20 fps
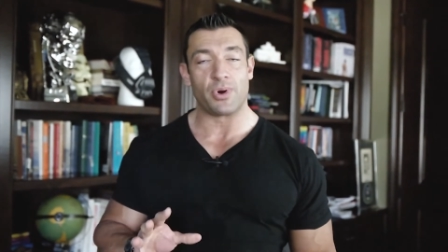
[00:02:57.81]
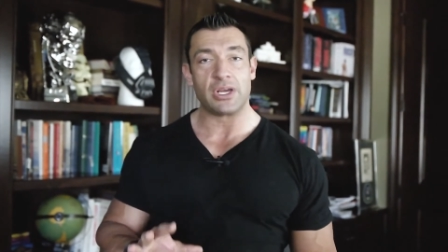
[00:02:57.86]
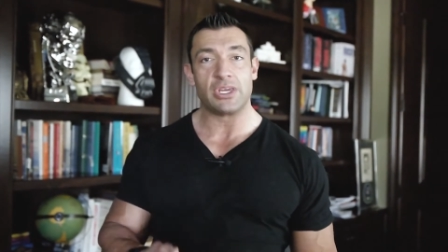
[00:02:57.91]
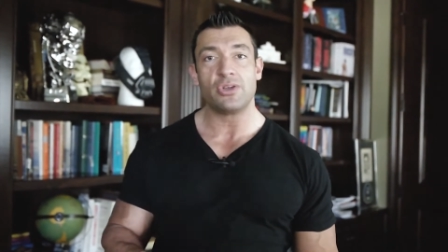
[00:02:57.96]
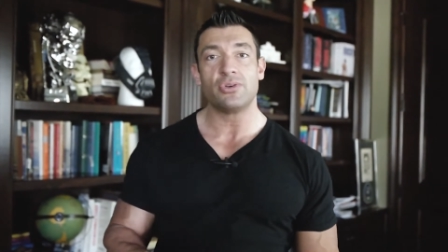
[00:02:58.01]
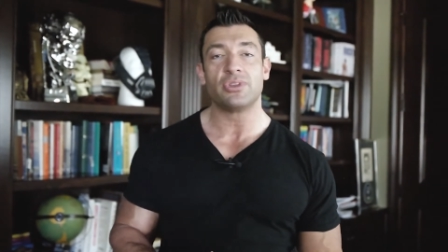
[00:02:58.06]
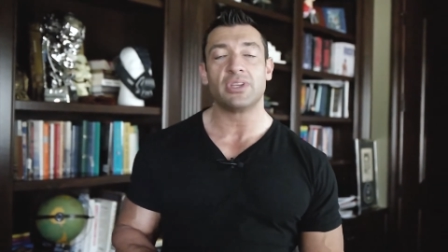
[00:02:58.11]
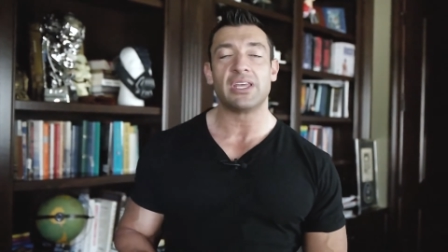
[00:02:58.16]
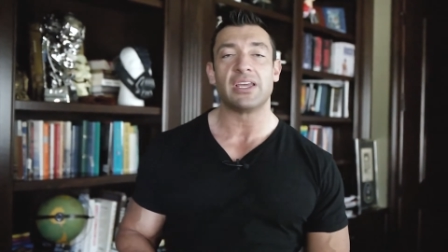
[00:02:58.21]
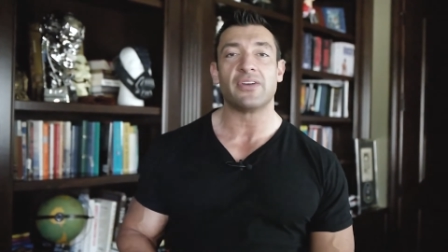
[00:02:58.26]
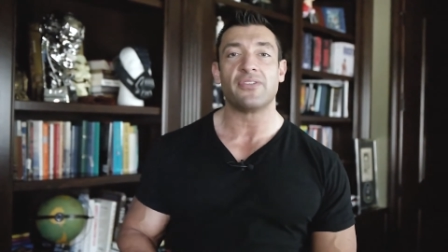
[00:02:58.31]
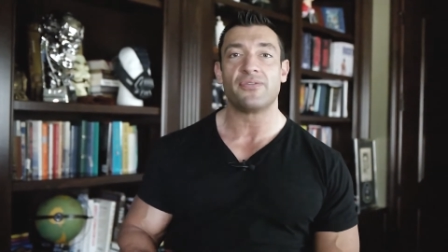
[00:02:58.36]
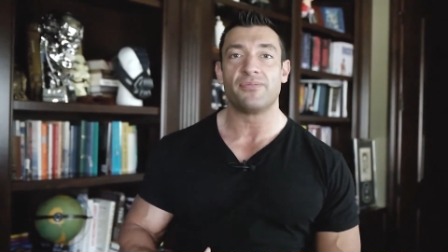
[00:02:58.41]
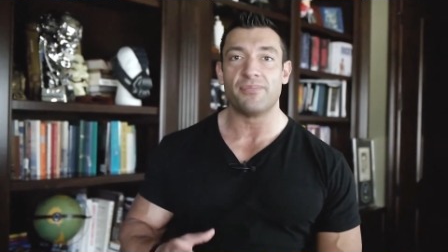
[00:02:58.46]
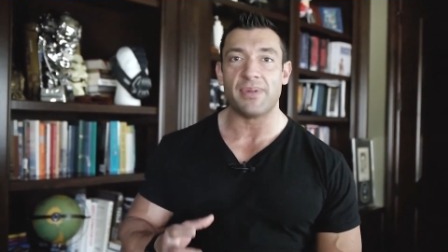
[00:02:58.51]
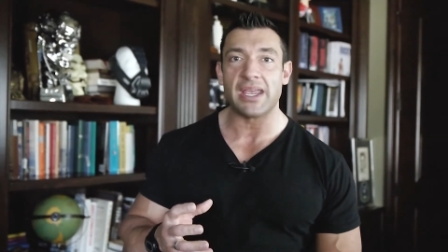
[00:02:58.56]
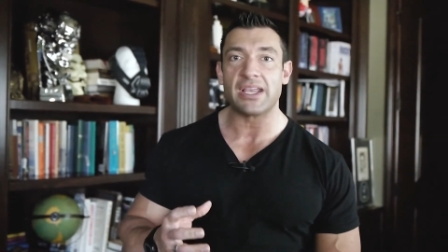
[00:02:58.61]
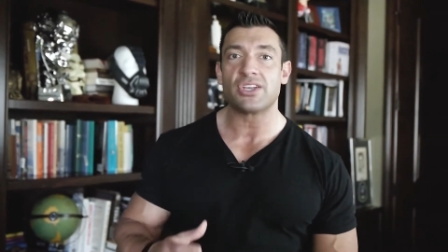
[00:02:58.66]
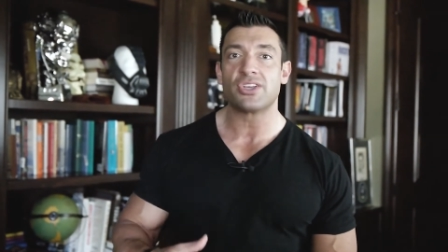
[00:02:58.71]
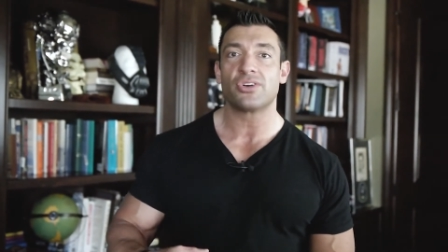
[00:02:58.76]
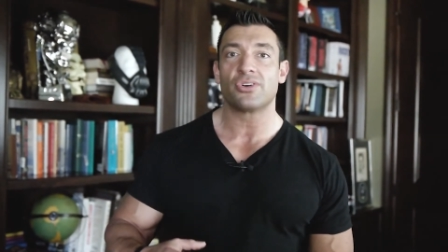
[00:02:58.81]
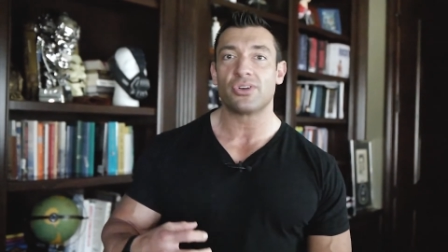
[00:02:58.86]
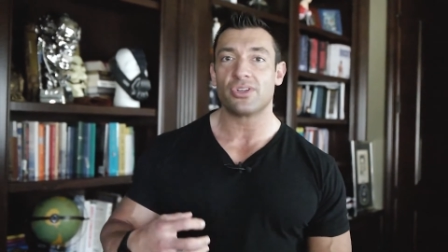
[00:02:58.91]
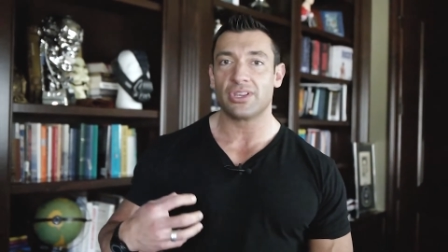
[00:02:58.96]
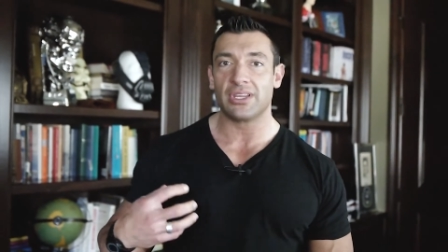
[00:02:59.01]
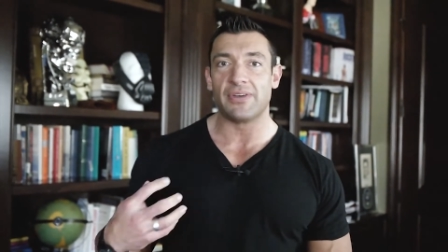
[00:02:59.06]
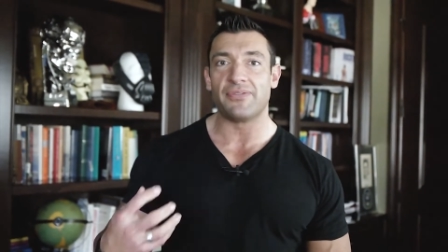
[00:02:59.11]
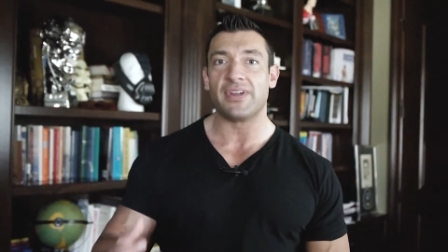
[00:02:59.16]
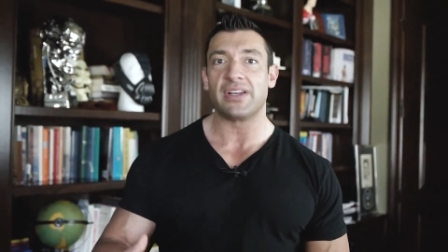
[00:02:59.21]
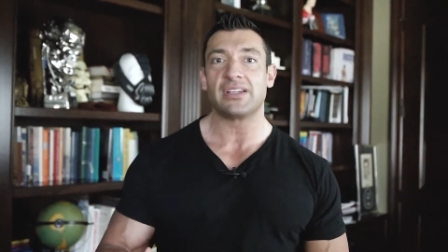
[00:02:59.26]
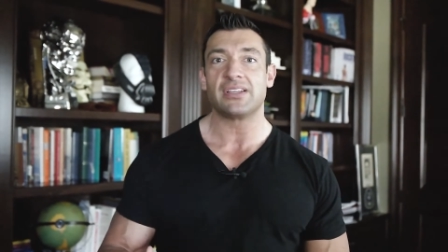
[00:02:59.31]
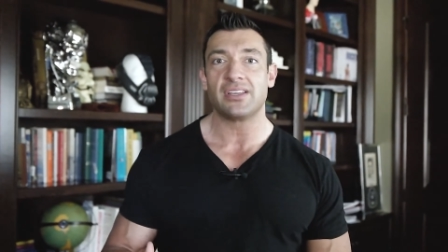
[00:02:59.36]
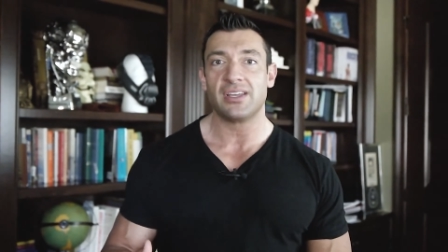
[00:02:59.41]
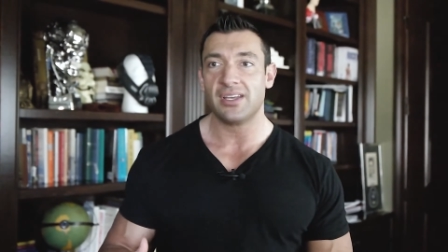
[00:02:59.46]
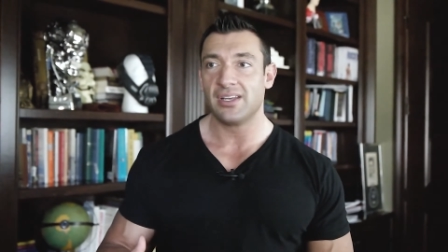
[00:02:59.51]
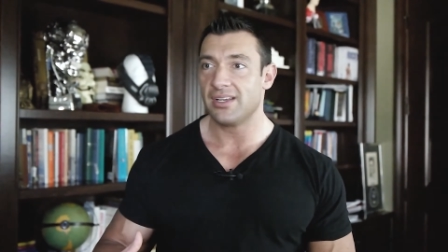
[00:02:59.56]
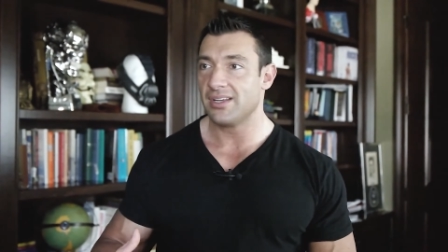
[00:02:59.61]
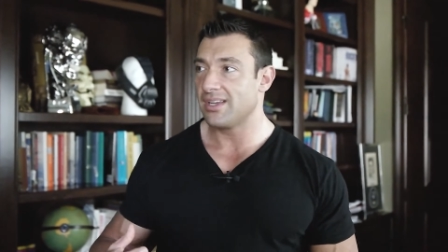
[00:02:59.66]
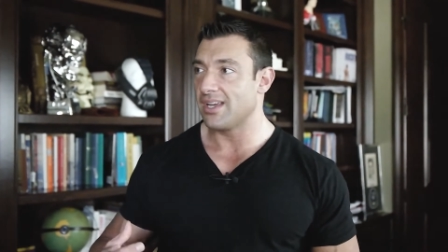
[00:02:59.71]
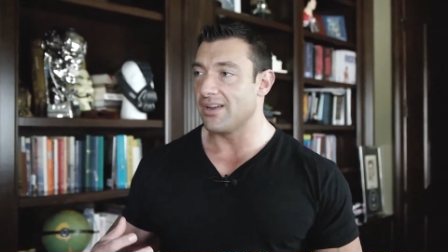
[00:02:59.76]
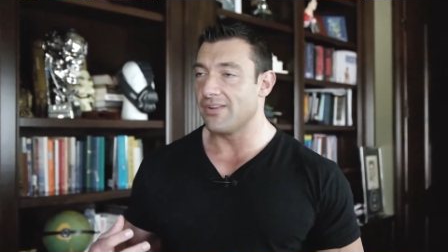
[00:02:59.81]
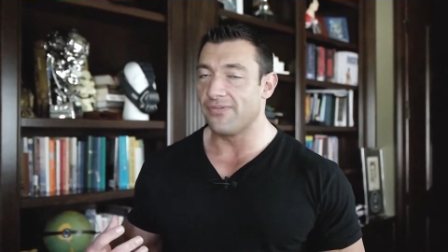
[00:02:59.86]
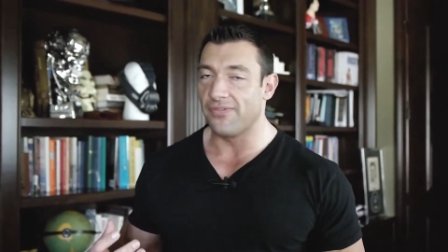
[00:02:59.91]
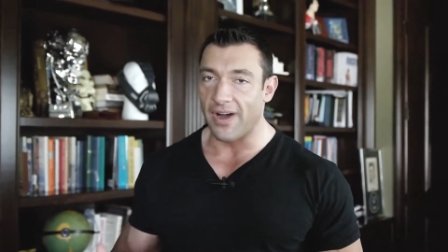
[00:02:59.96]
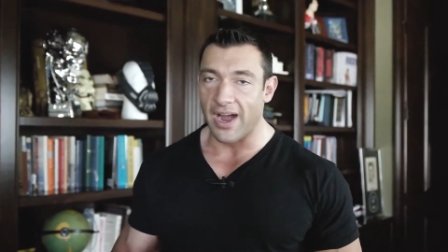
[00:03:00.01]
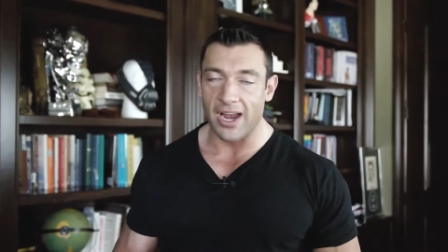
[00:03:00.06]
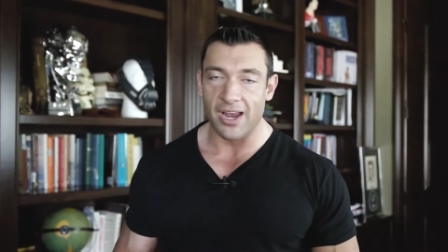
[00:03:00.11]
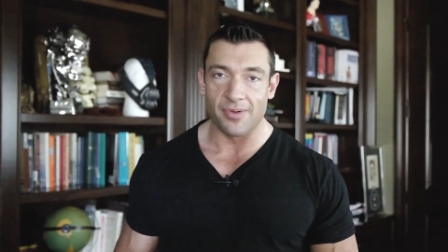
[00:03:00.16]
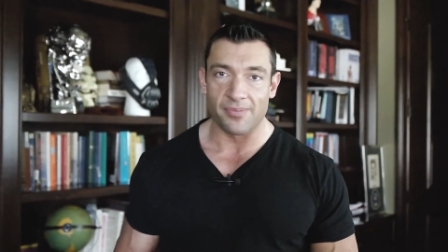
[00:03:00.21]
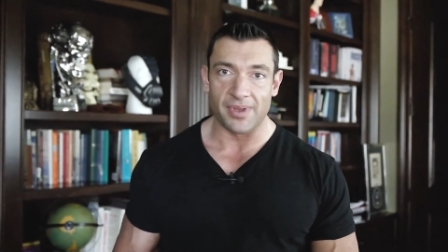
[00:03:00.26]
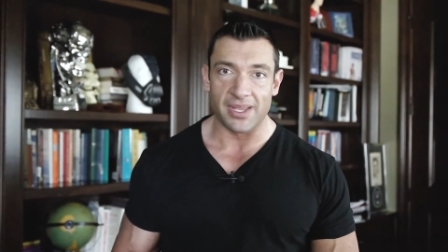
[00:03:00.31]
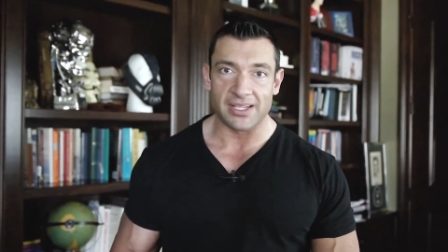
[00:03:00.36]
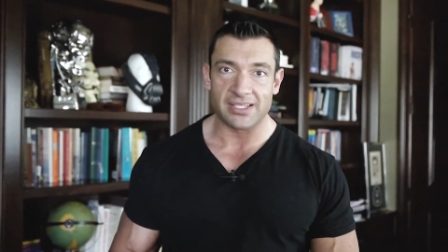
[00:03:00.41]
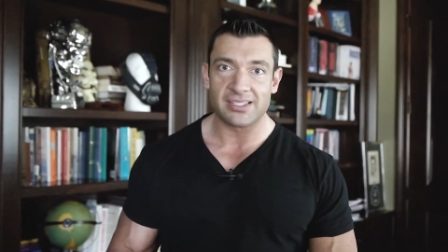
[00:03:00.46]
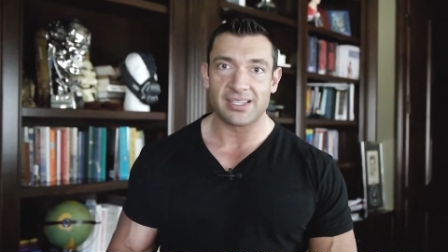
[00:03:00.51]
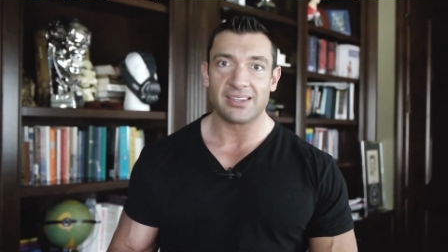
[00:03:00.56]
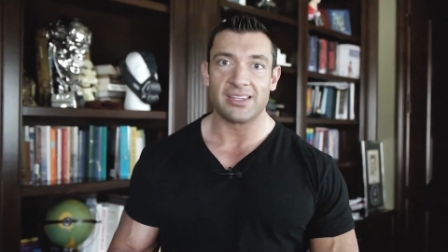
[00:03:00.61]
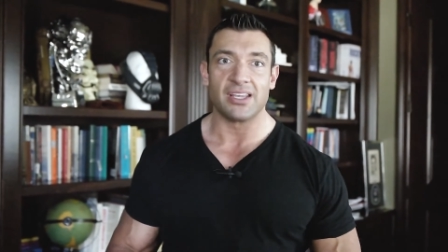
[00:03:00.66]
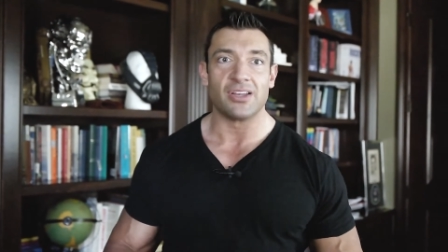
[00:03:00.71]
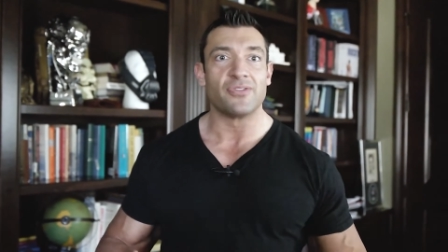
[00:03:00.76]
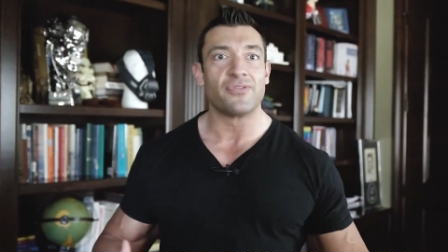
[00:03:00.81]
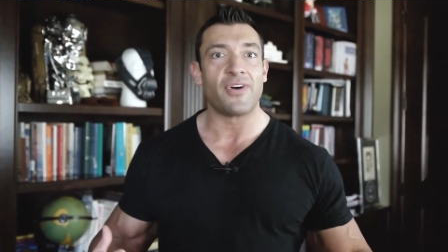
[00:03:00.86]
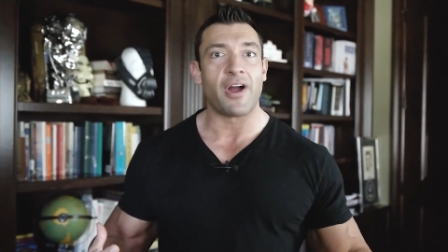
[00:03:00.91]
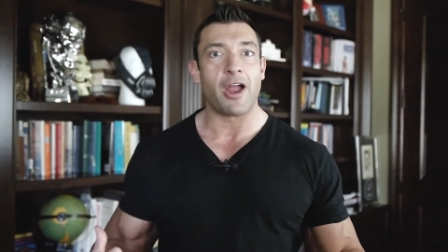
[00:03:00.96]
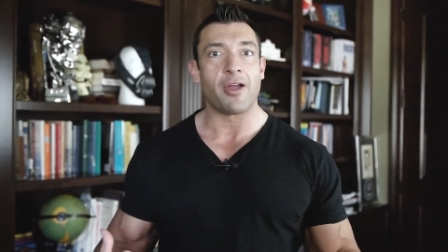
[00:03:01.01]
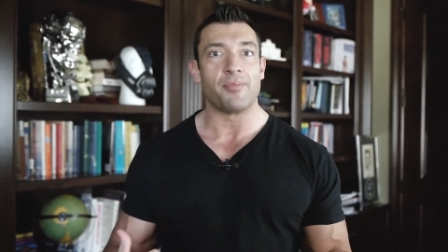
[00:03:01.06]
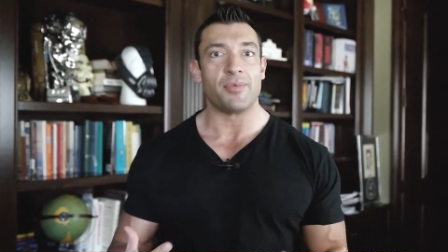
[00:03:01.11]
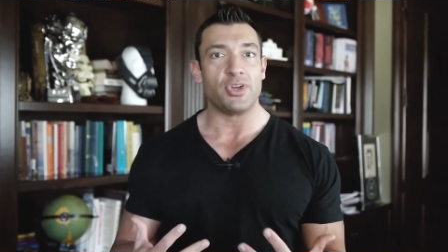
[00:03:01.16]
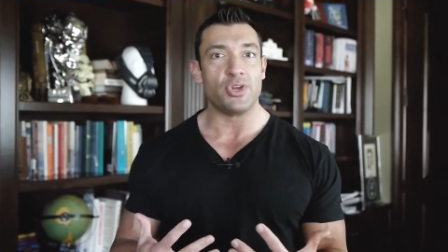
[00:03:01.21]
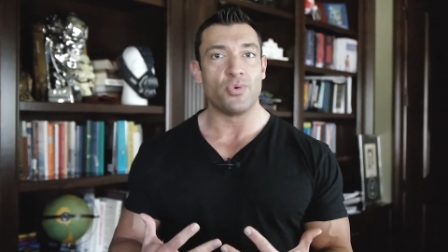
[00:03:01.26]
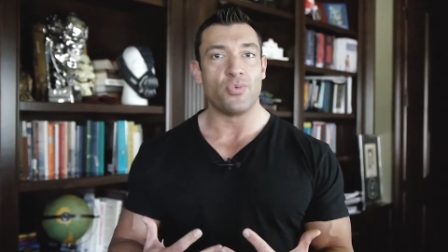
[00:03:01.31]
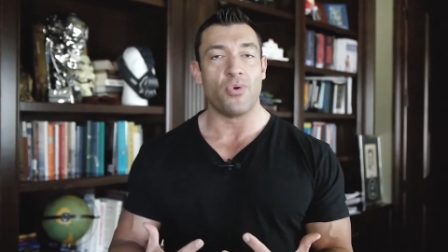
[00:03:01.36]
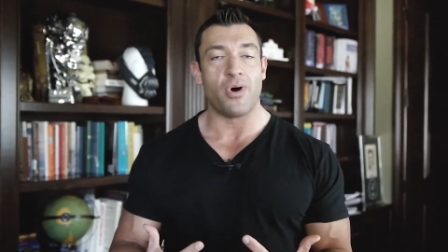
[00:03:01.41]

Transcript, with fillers: Where you live, make your living environment the environment you